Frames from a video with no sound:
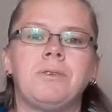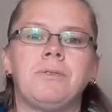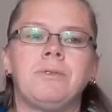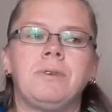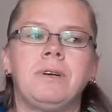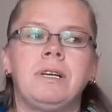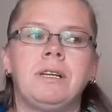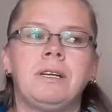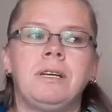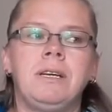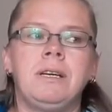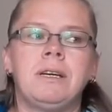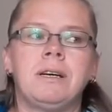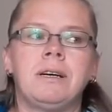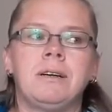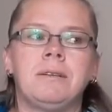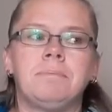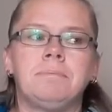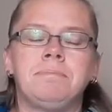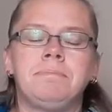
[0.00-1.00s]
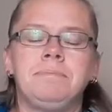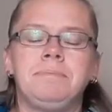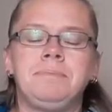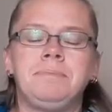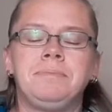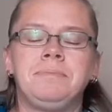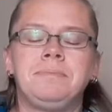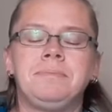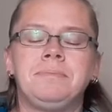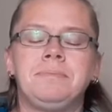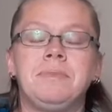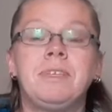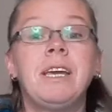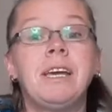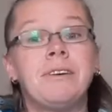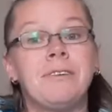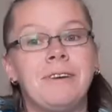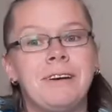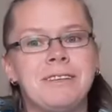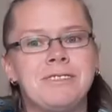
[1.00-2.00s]
really
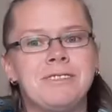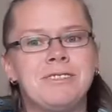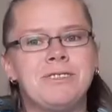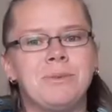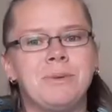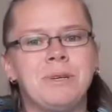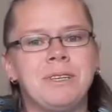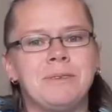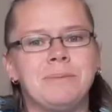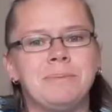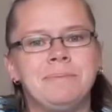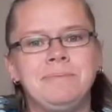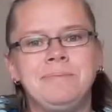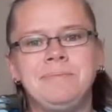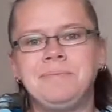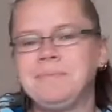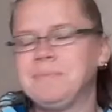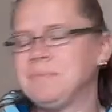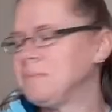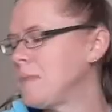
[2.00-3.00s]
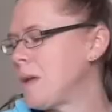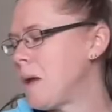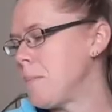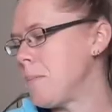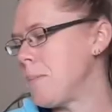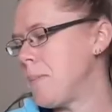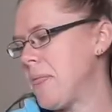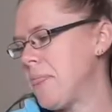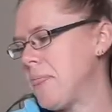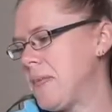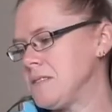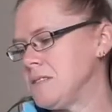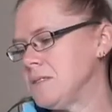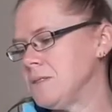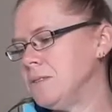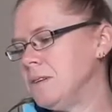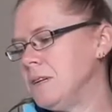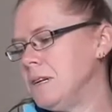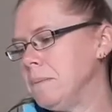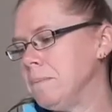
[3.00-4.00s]
get around to doing them, but that's
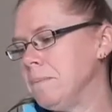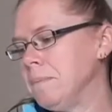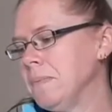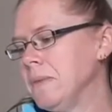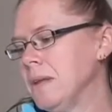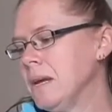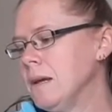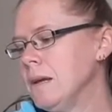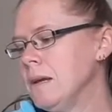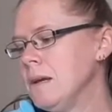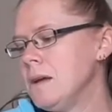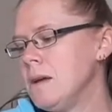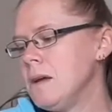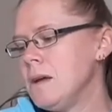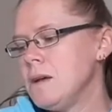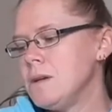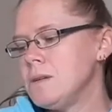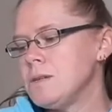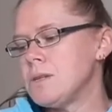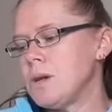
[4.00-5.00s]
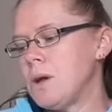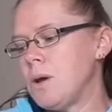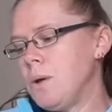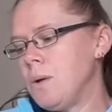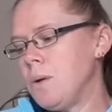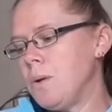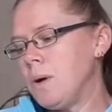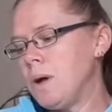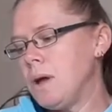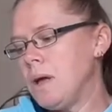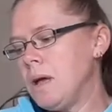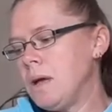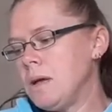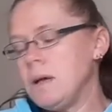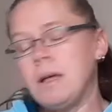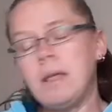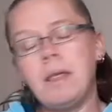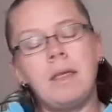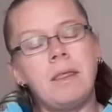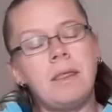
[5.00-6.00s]
all right. So
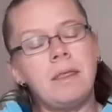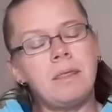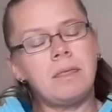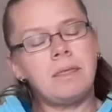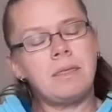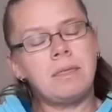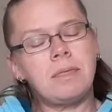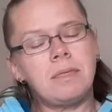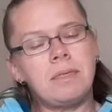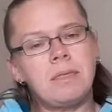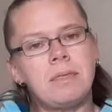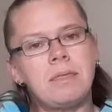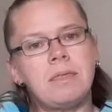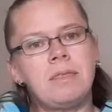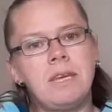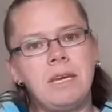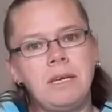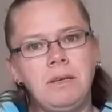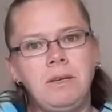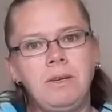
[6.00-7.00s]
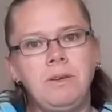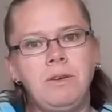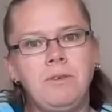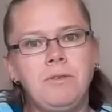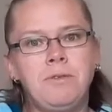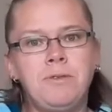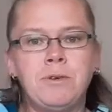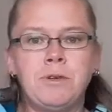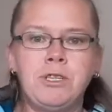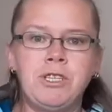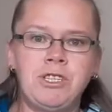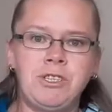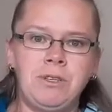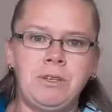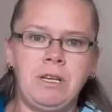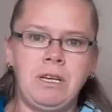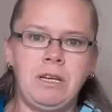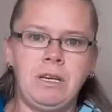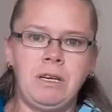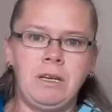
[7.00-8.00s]
thank you for
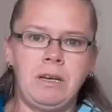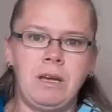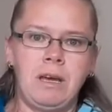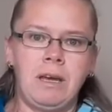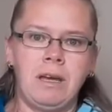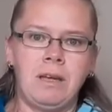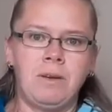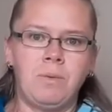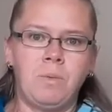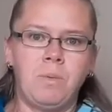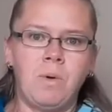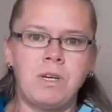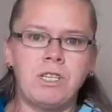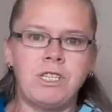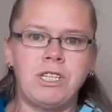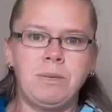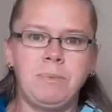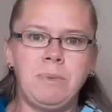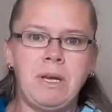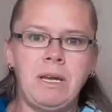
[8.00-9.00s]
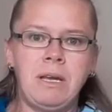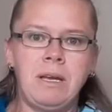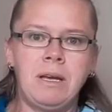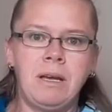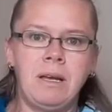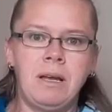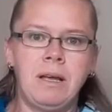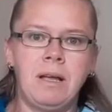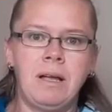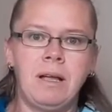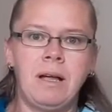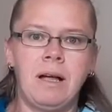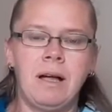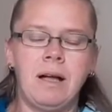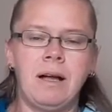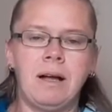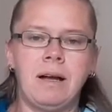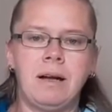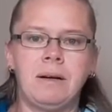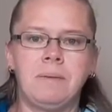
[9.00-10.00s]
tuning in and watching me.
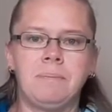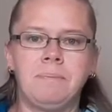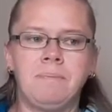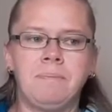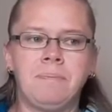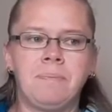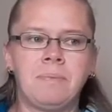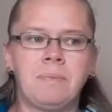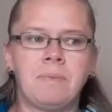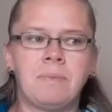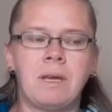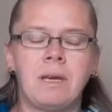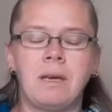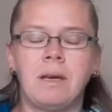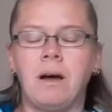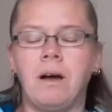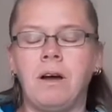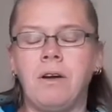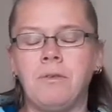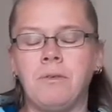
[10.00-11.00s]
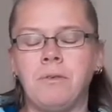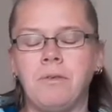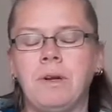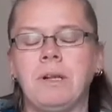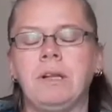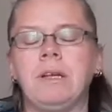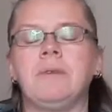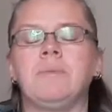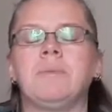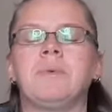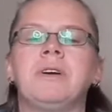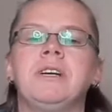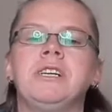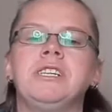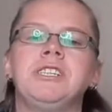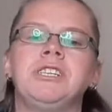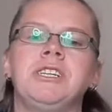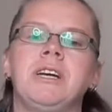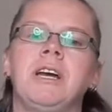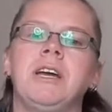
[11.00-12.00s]
I really
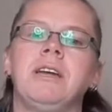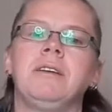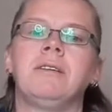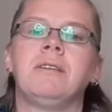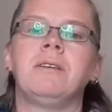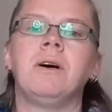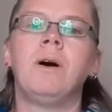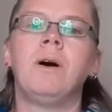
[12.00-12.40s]
appreciate